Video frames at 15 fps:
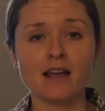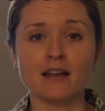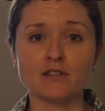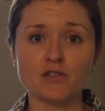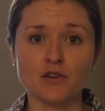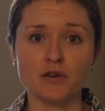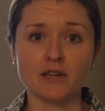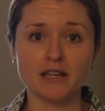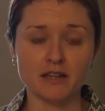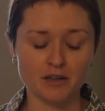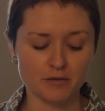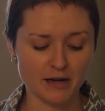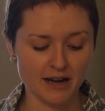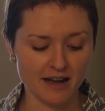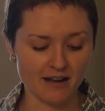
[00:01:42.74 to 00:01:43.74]
And so
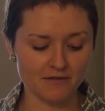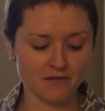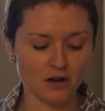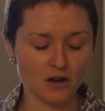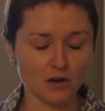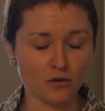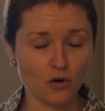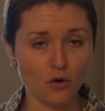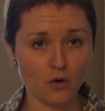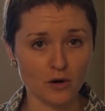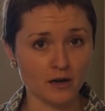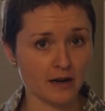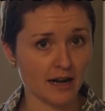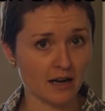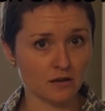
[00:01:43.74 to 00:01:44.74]
here we have
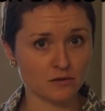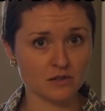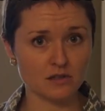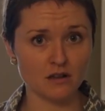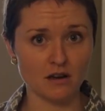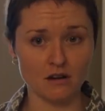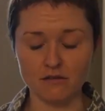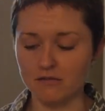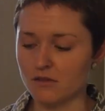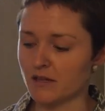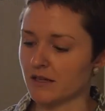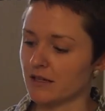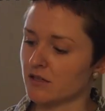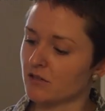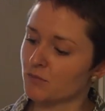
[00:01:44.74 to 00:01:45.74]
1/4 ounce of
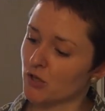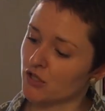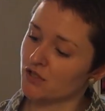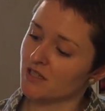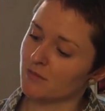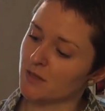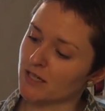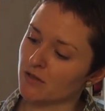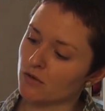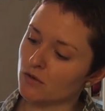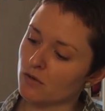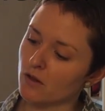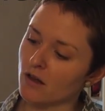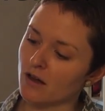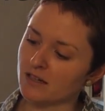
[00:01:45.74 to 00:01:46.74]
the persimmon,
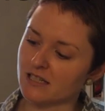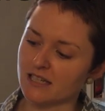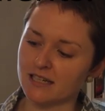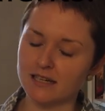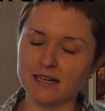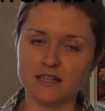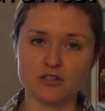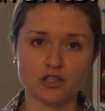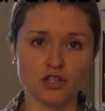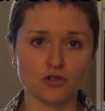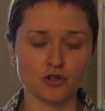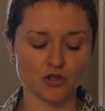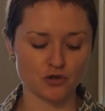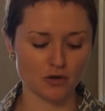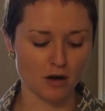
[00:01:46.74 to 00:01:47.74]
oolong tea, and
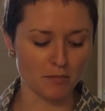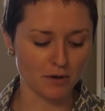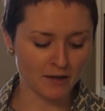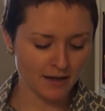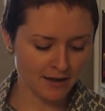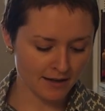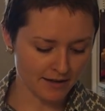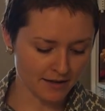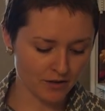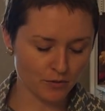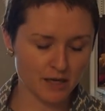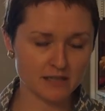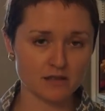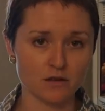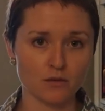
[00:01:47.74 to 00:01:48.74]
ginger shrub in the
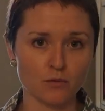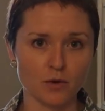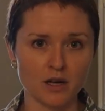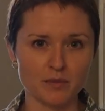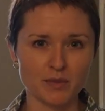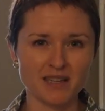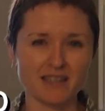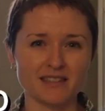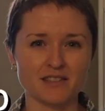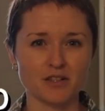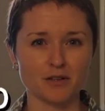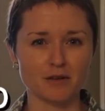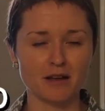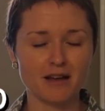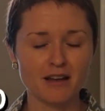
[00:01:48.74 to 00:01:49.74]
West Zone 1 because
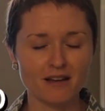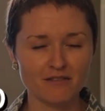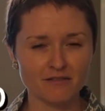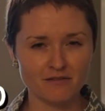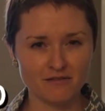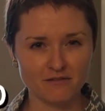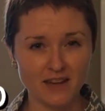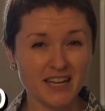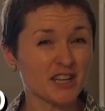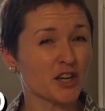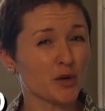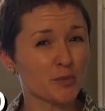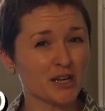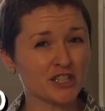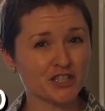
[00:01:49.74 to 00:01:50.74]
your
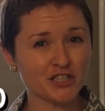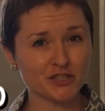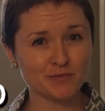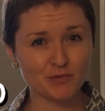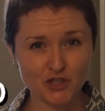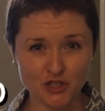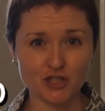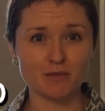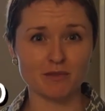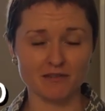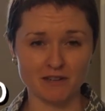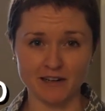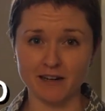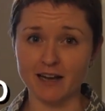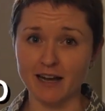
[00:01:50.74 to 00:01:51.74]
vinegar pressure shouldn't be
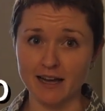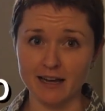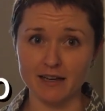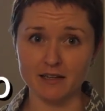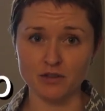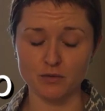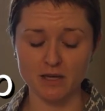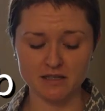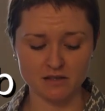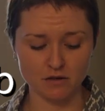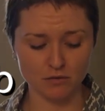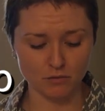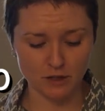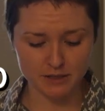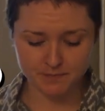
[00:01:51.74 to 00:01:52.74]
very high in the West
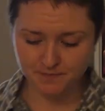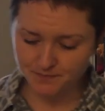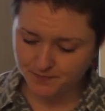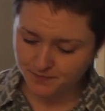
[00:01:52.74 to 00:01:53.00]
Zone 1.